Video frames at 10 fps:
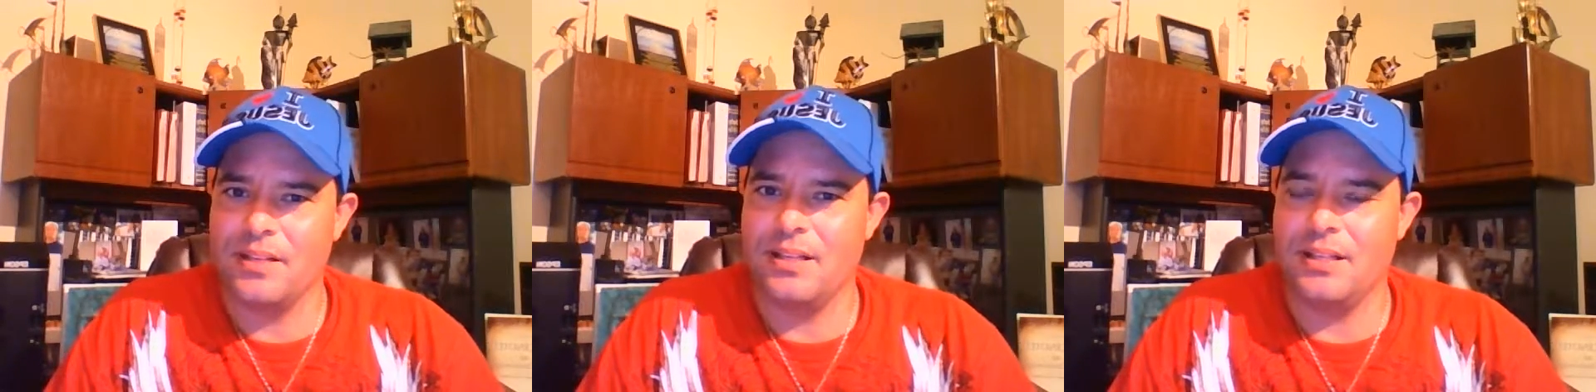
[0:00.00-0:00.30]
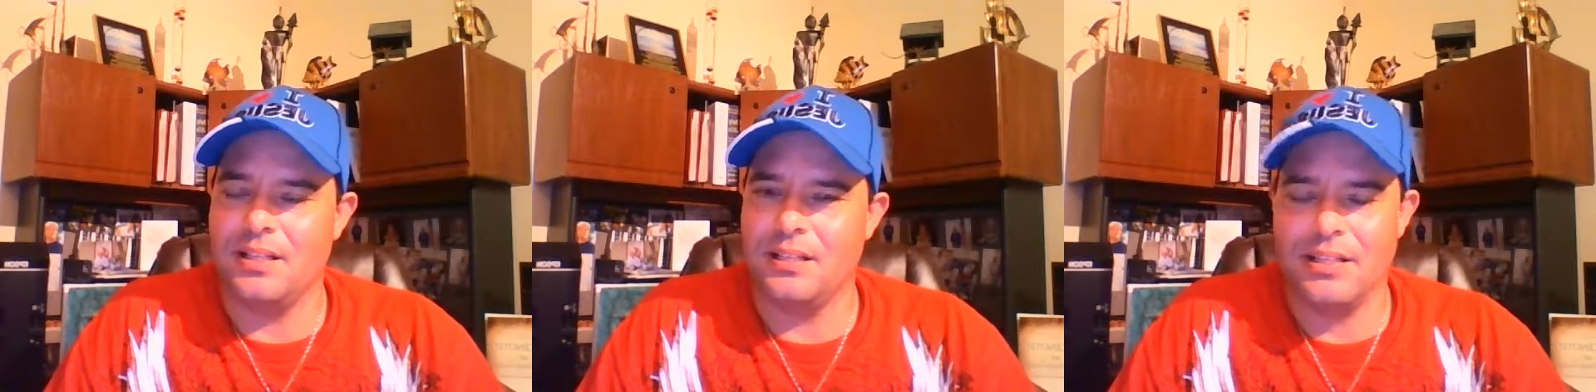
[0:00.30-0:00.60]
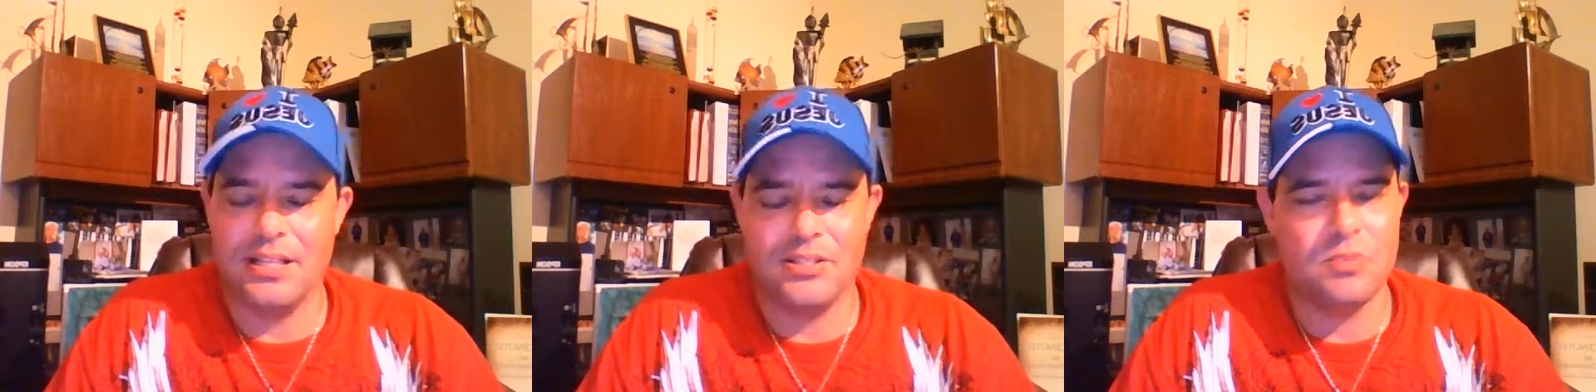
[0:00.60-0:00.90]
uh,
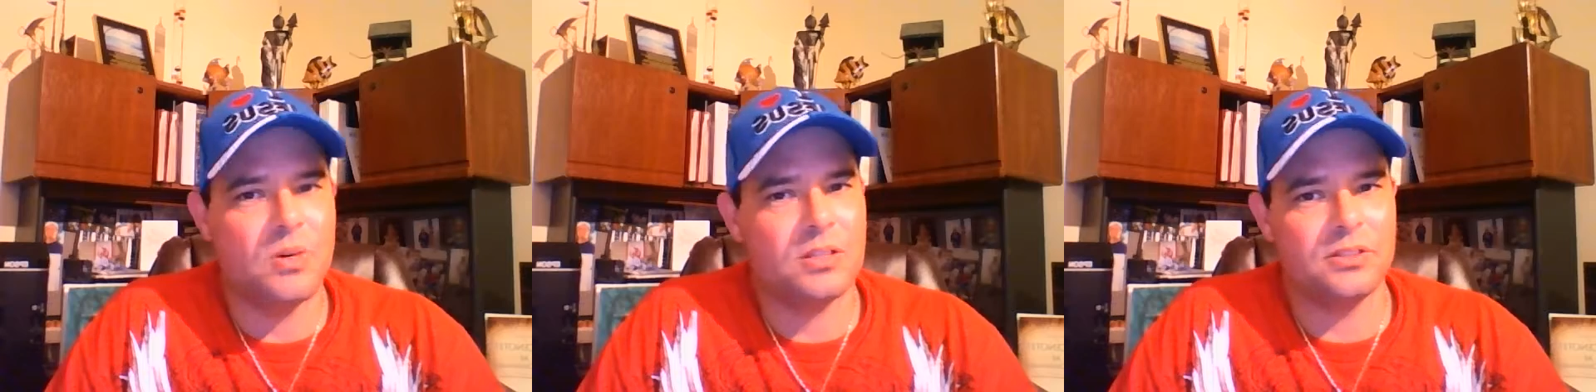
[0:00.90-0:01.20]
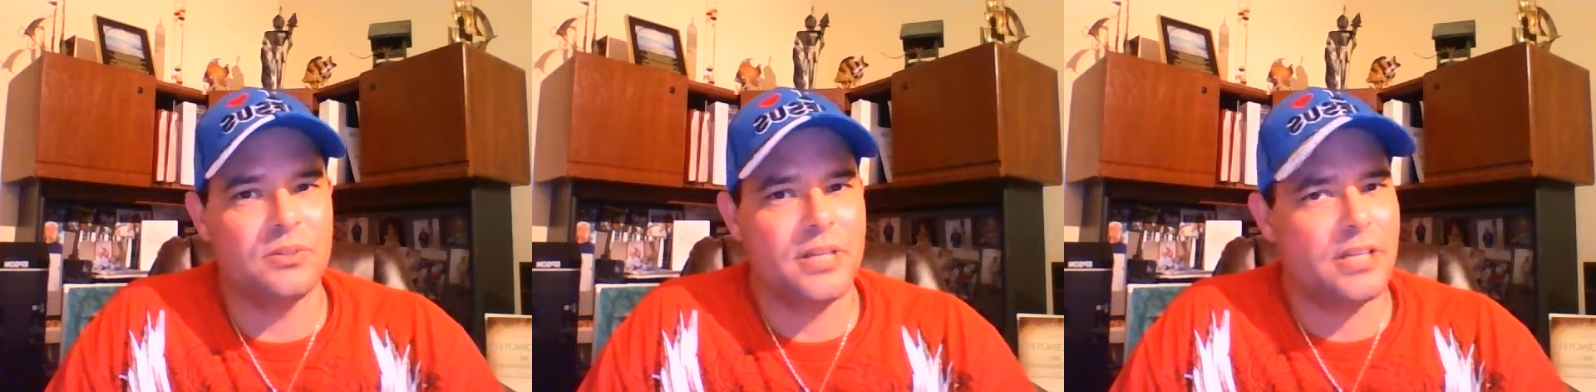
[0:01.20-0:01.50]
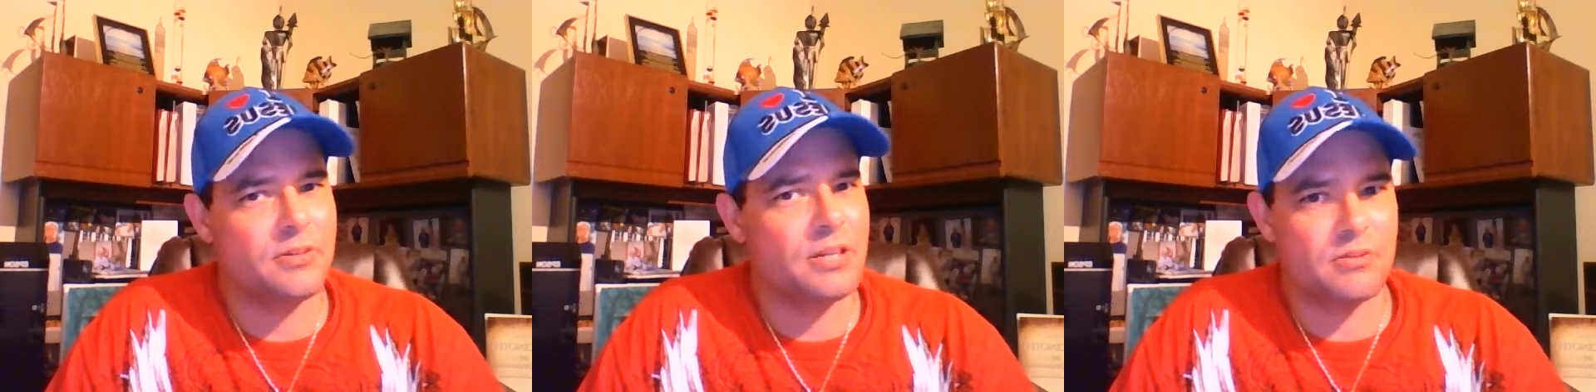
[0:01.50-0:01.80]
as he walked through
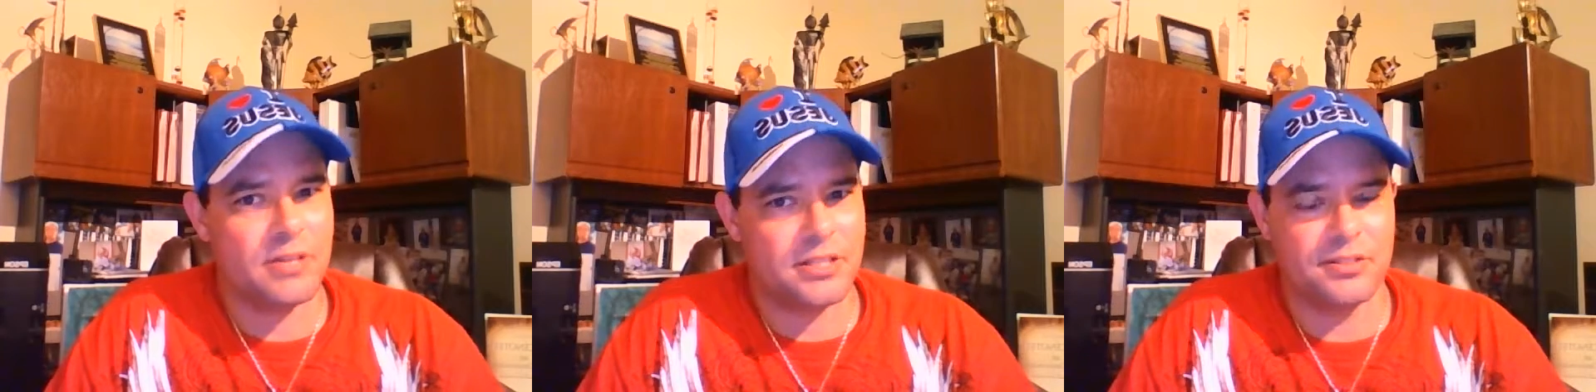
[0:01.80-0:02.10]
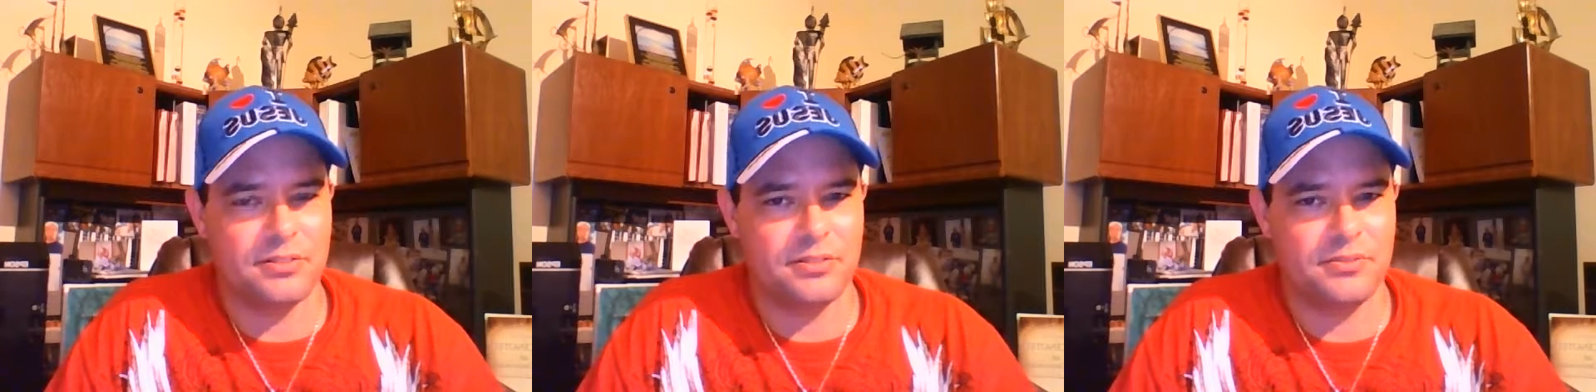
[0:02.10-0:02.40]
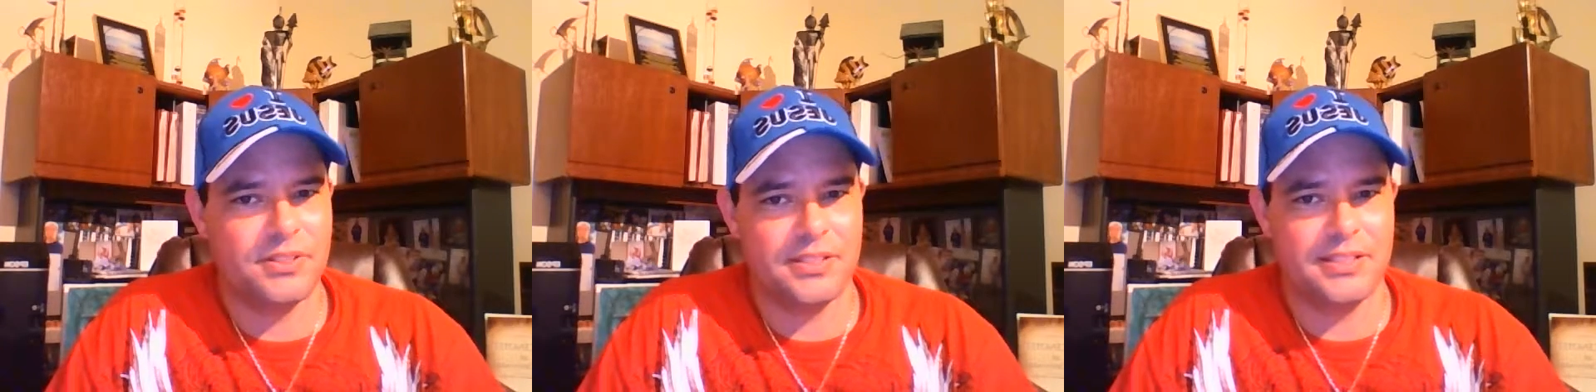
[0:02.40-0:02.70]
Henry Correctional
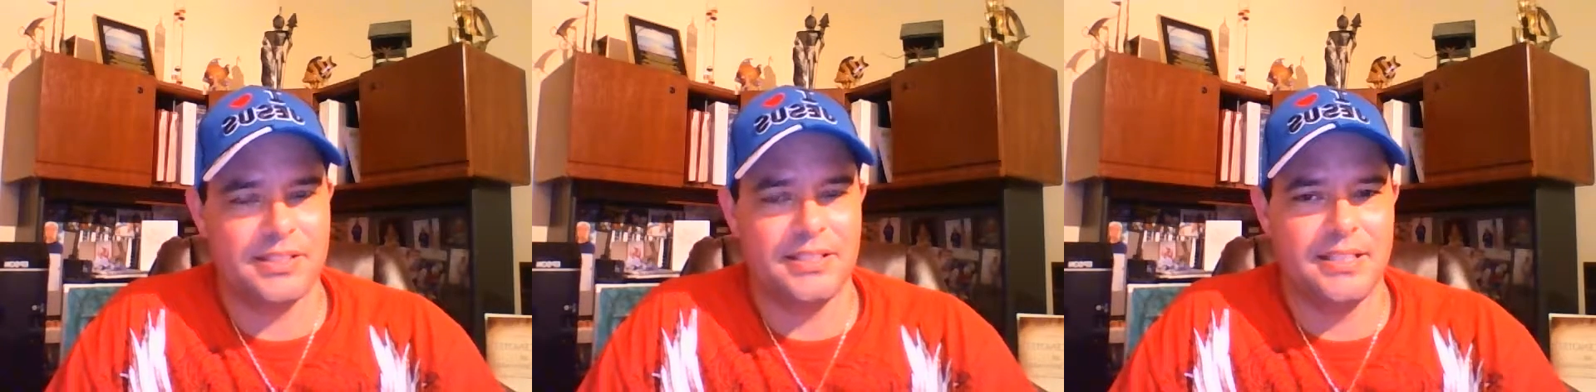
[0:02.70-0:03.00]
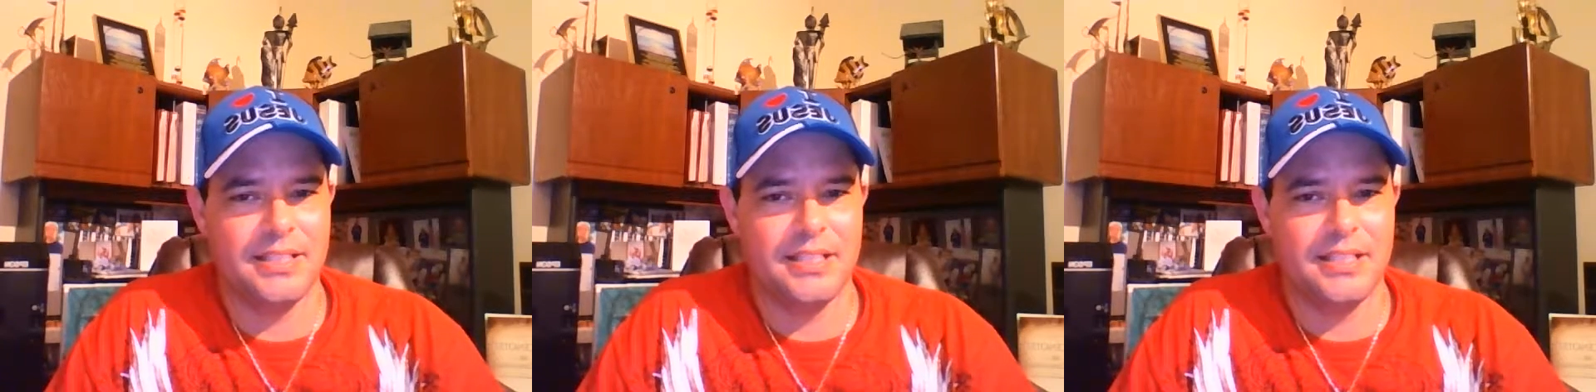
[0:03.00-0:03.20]
Facility,